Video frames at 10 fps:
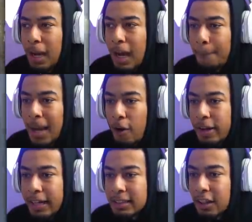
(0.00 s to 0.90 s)
part about
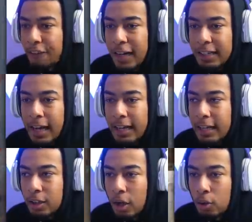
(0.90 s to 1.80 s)
it is the fact that
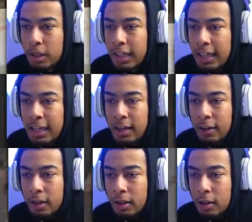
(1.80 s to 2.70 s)
it low-key...
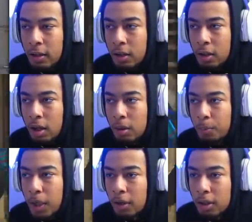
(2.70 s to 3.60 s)

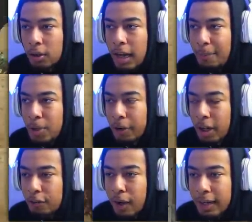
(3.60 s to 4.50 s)
Bro, look, I'm going
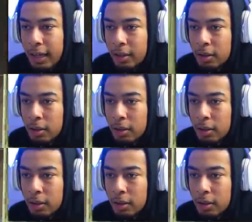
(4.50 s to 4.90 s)
off right now.